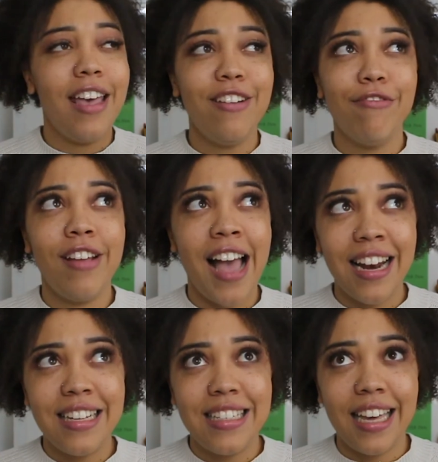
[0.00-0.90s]
In
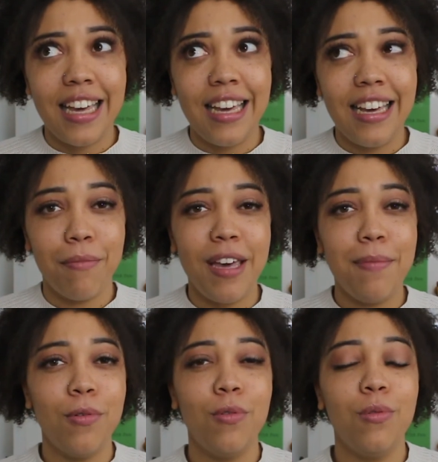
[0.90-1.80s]
reality,
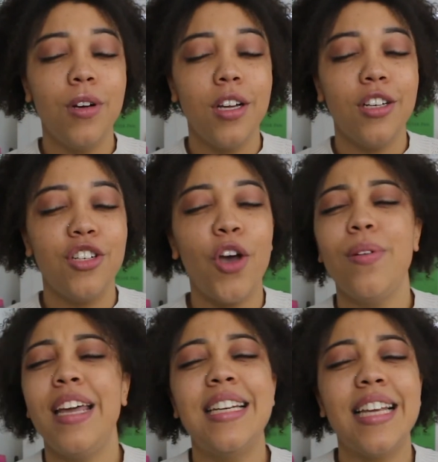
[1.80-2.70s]
people don't
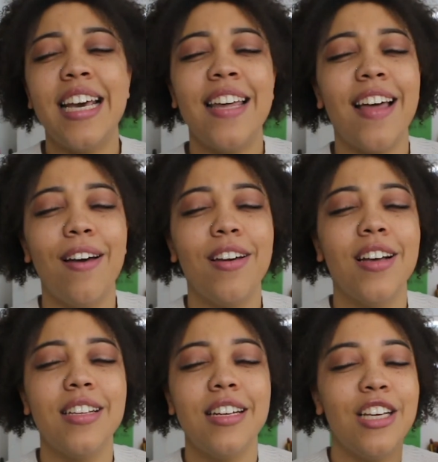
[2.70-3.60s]
need to hear that,
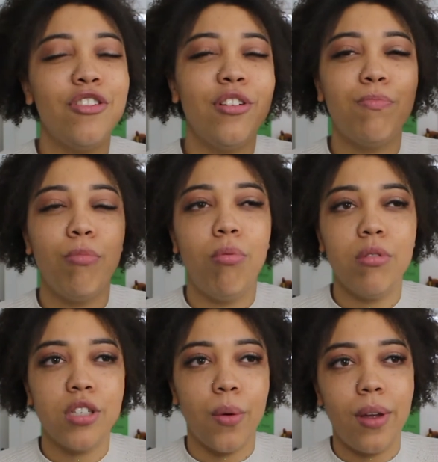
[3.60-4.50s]
because it literally will
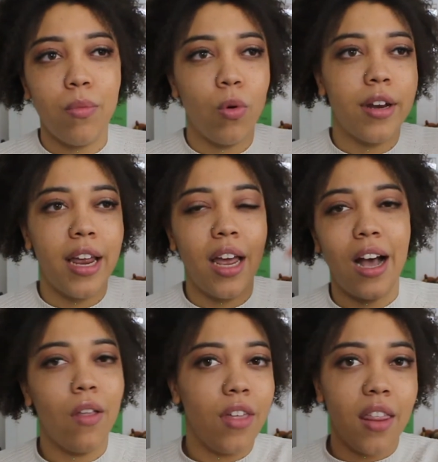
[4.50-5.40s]
just go in one ear and
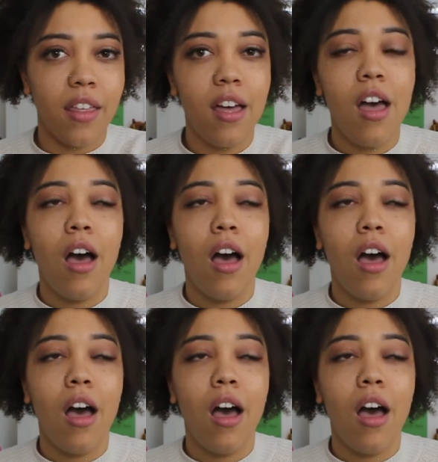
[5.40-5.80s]
out the other.